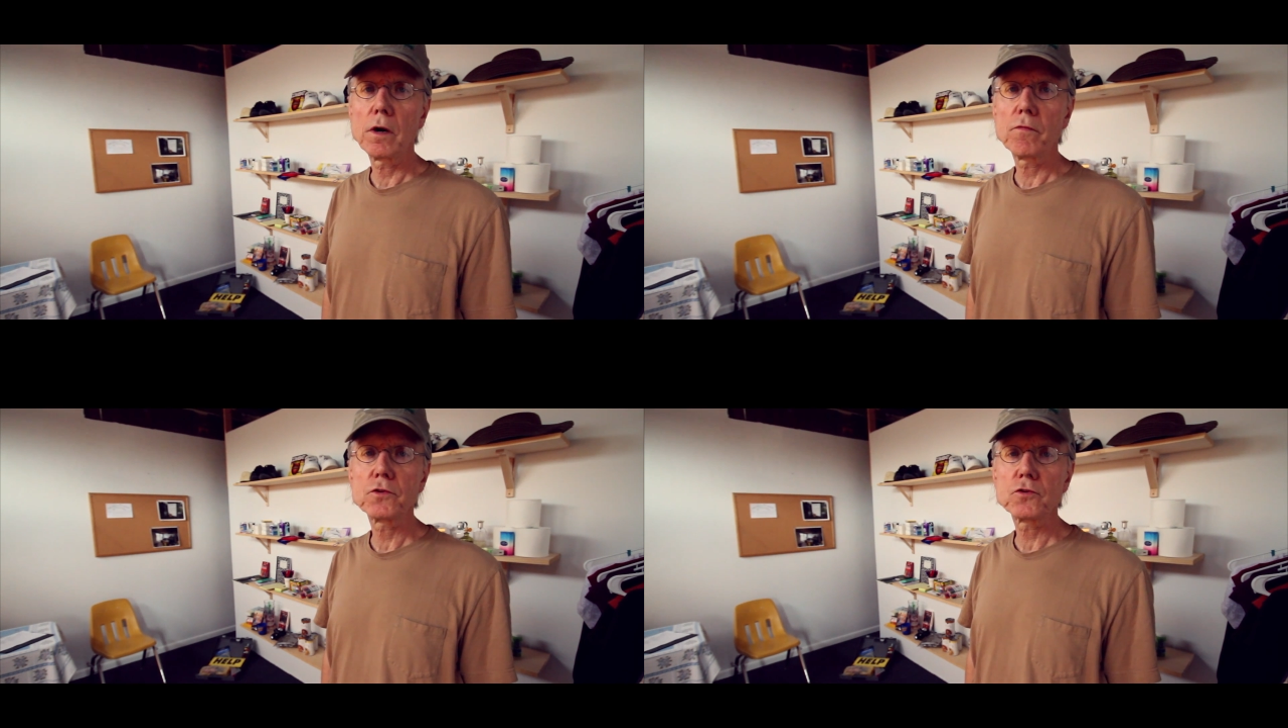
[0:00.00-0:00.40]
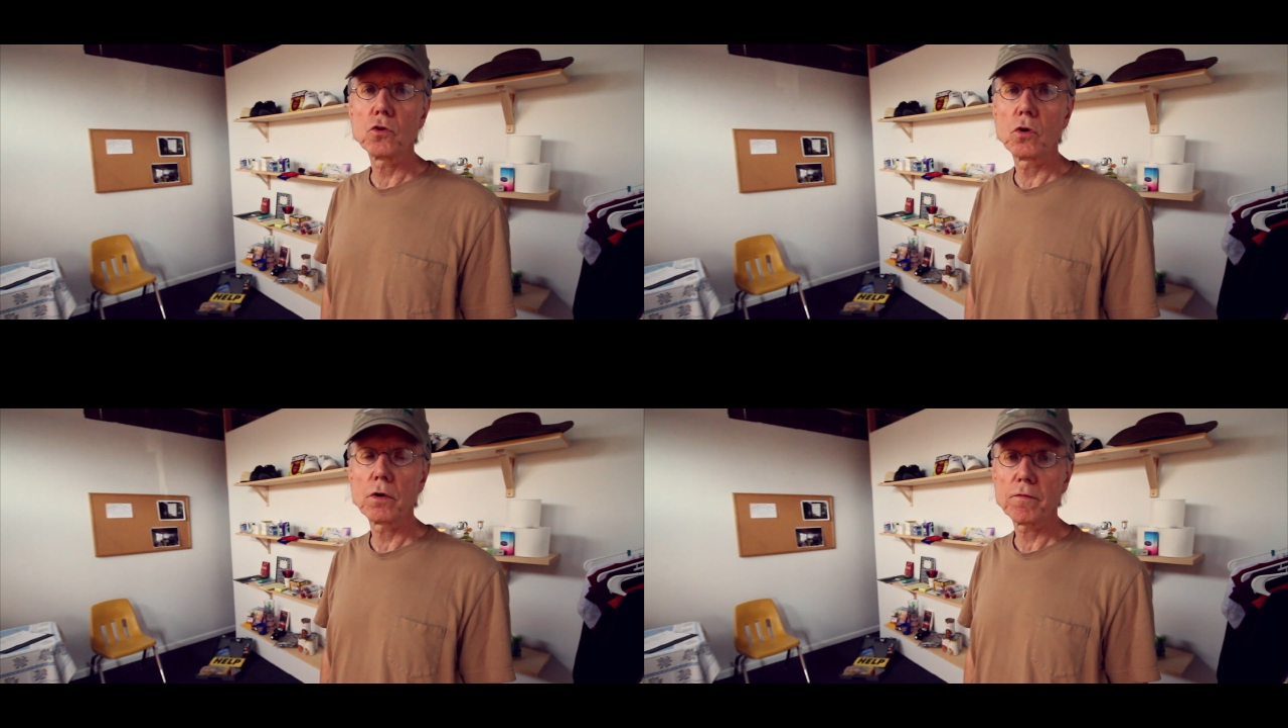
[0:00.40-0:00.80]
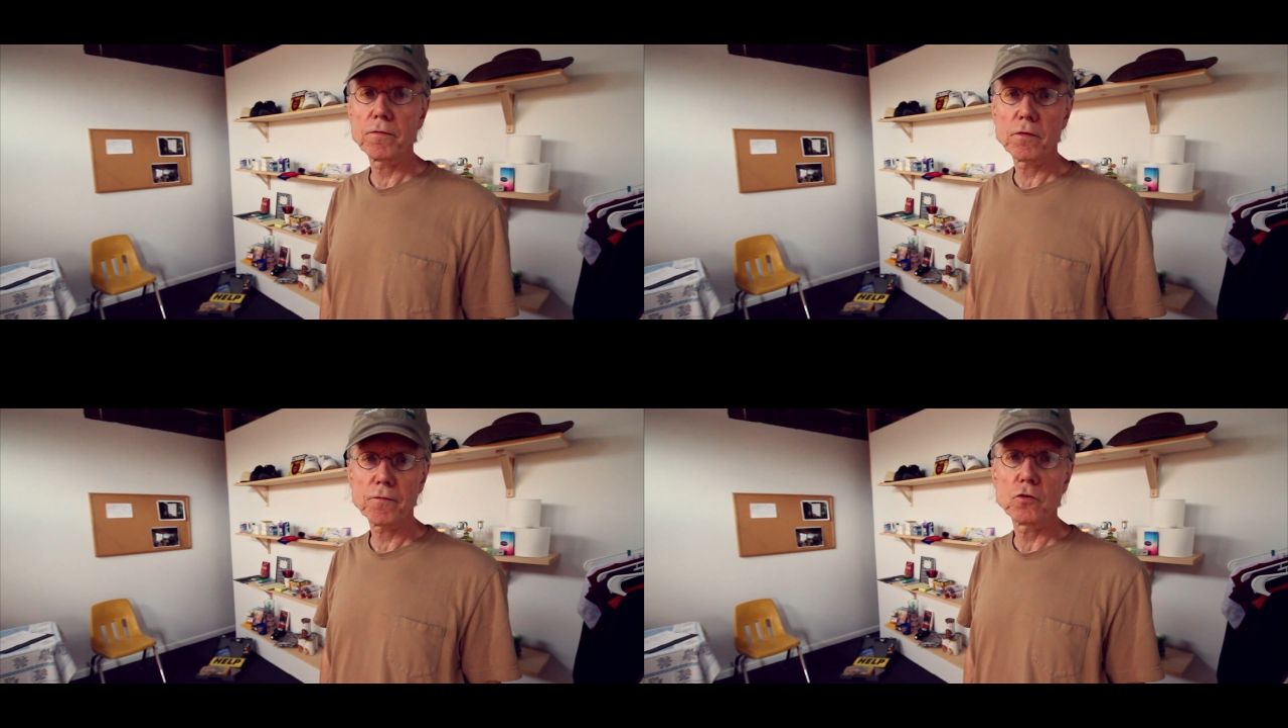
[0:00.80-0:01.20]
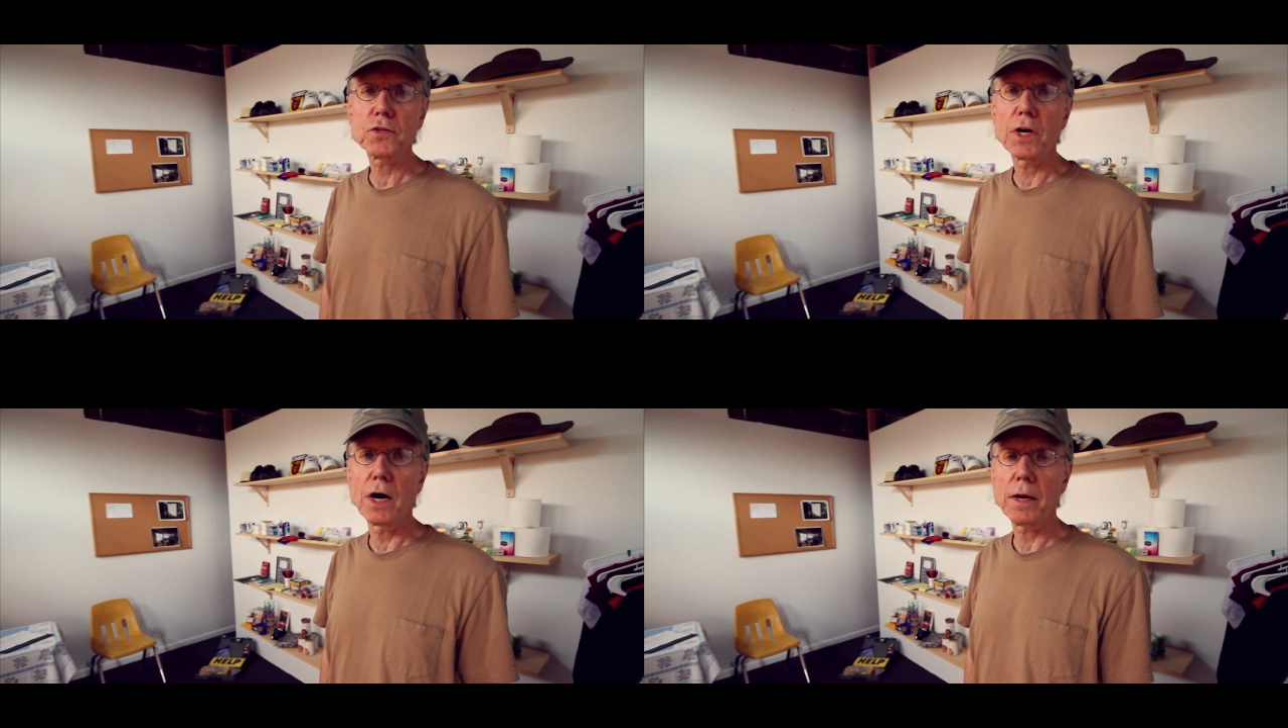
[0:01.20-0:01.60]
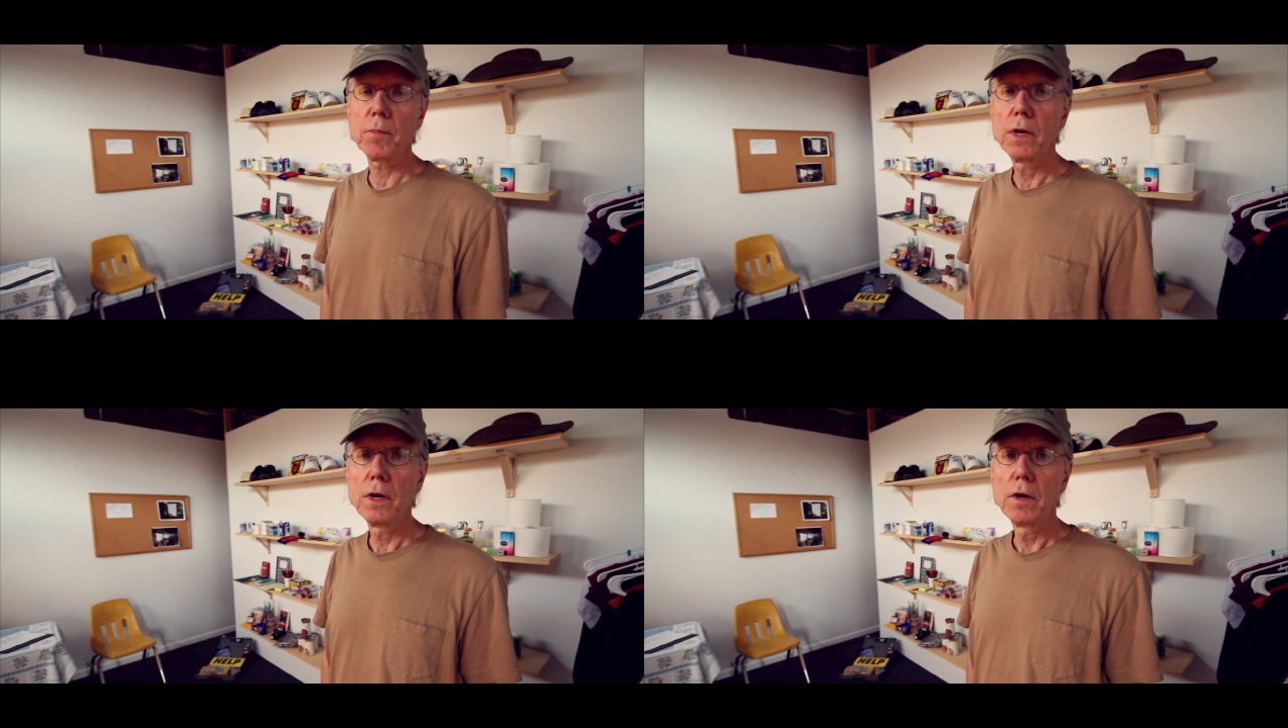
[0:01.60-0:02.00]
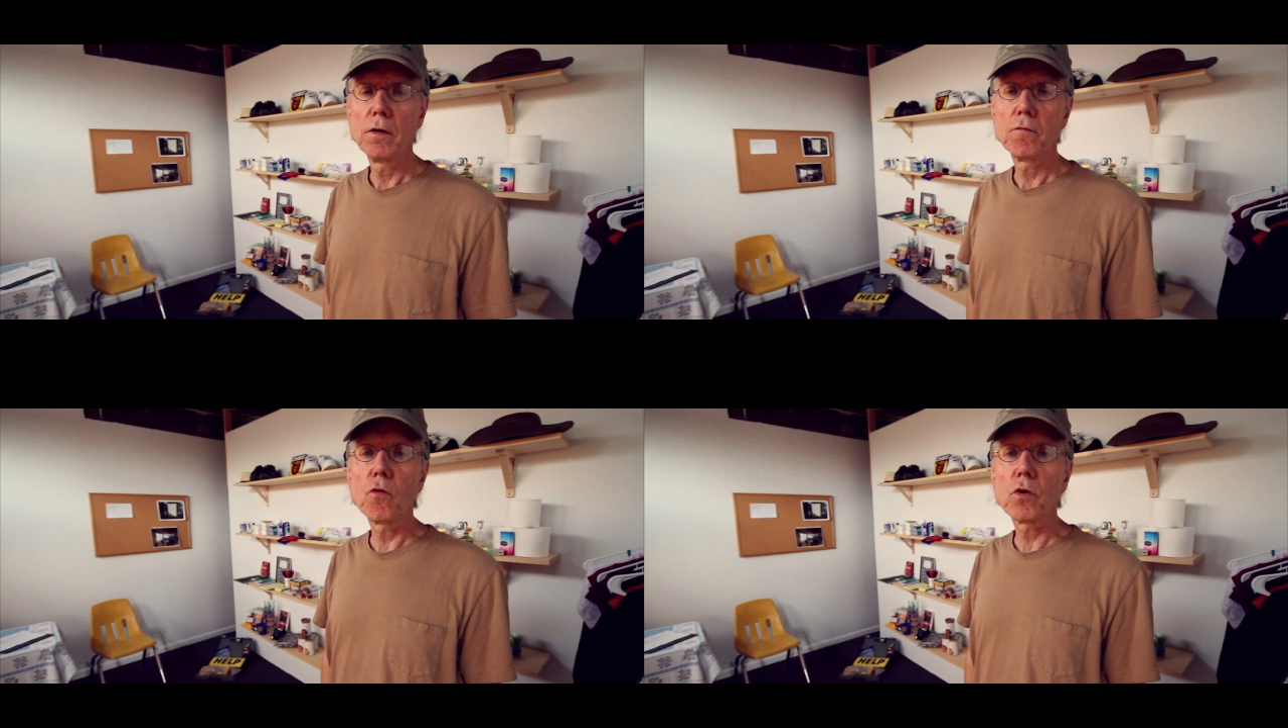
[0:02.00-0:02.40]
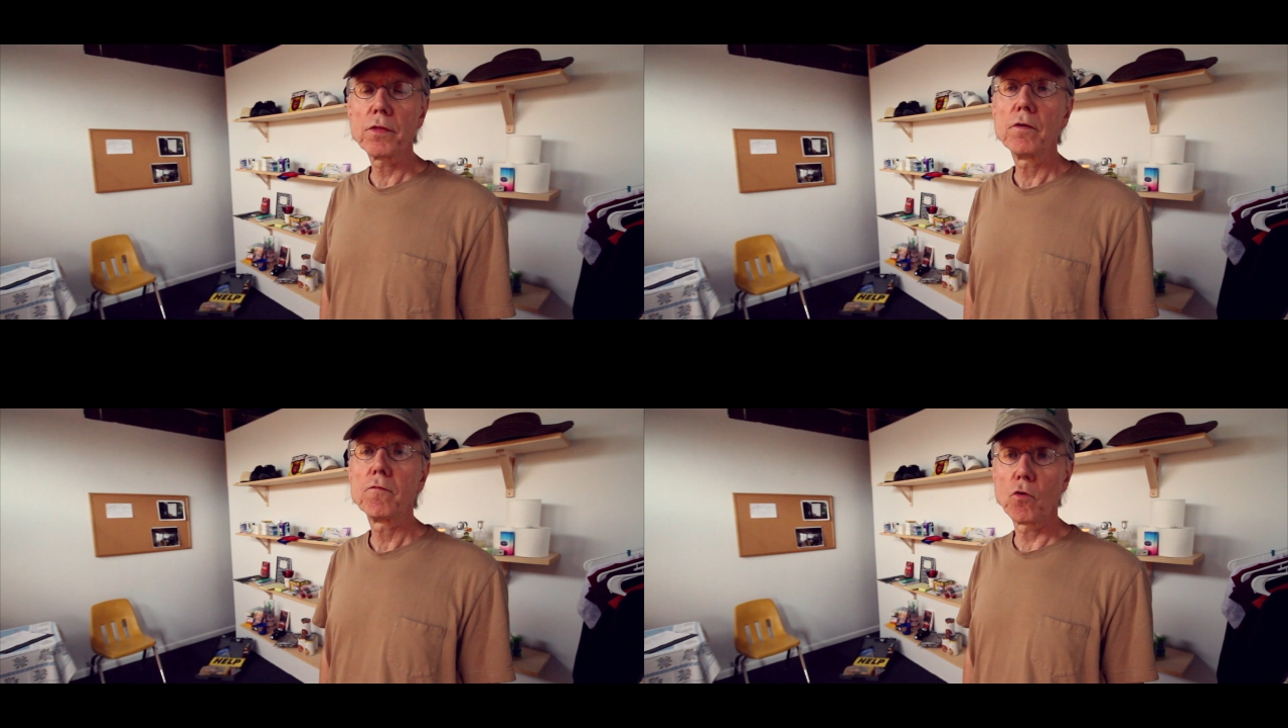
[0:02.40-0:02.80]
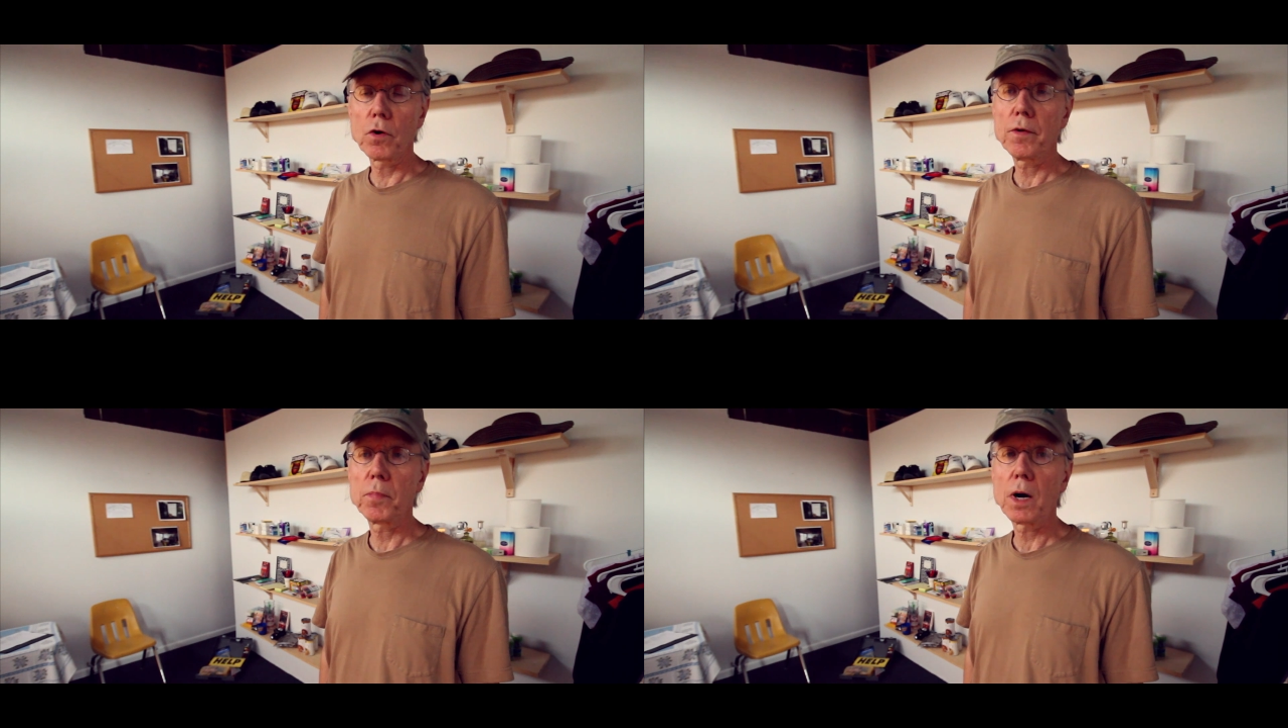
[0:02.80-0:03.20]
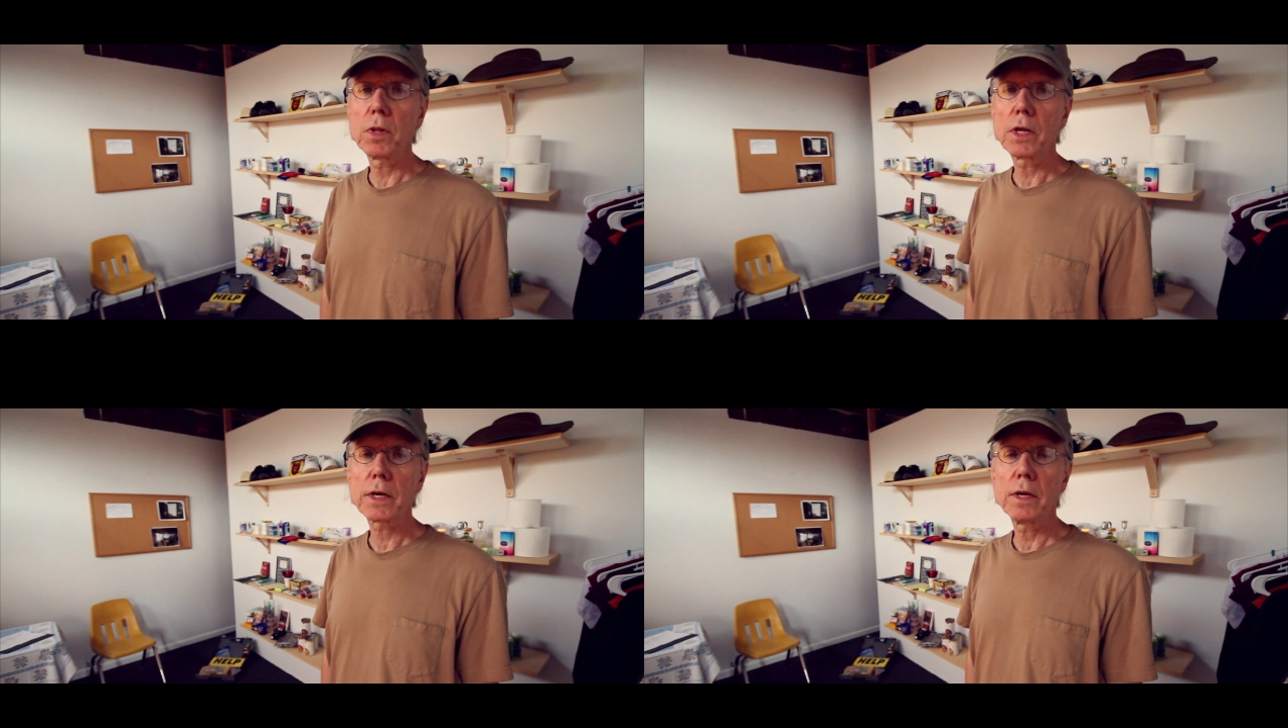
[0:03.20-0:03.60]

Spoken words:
of the store for the first time for the public.